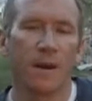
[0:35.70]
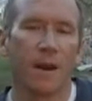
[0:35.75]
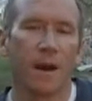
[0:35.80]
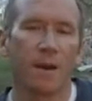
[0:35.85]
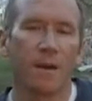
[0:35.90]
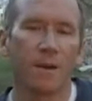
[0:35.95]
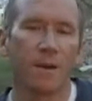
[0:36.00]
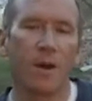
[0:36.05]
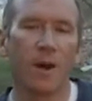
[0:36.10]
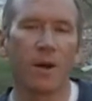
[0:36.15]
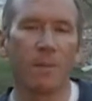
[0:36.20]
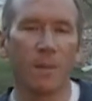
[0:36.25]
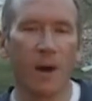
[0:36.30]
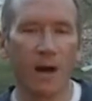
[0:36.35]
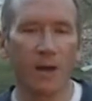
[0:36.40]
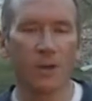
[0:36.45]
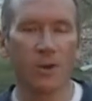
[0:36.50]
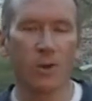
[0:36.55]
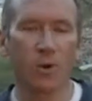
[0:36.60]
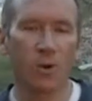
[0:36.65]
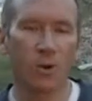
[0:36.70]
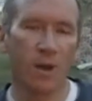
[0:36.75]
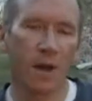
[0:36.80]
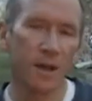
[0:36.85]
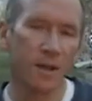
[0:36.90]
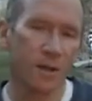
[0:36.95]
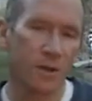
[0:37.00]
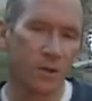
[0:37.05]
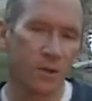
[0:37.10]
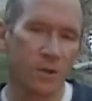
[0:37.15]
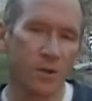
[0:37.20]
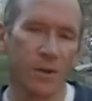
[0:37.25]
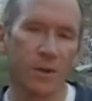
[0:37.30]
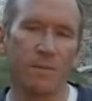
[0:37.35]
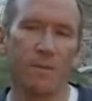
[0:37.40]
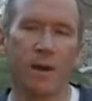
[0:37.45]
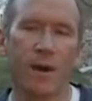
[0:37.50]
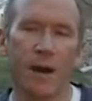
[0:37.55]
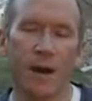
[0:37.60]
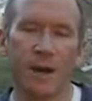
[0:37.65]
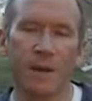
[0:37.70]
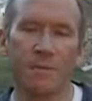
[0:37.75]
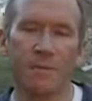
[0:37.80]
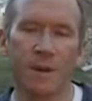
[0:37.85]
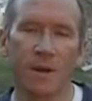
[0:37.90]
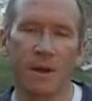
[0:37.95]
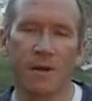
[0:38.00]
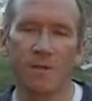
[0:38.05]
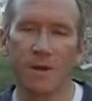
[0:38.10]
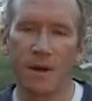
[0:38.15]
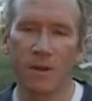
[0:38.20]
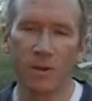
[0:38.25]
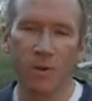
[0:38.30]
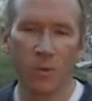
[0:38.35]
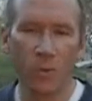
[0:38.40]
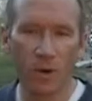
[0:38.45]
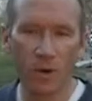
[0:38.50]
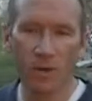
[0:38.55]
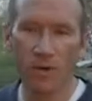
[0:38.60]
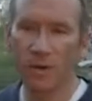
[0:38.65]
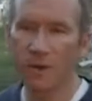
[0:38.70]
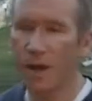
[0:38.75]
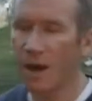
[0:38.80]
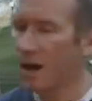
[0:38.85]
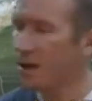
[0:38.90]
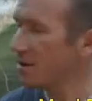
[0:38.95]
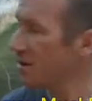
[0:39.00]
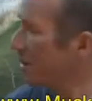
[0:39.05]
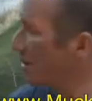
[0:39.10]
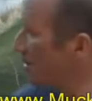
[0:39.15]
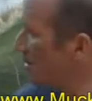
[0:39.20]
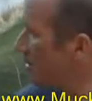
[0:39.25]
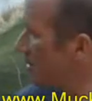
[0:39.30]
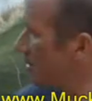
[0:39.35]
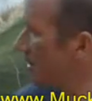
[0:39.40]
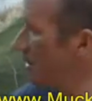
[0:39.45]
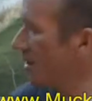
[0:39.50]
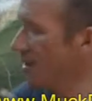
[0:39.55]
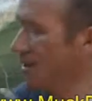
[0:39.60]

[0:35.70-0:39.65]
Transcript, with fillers: Now along my shoreline that you see behind me, I've got the one side that is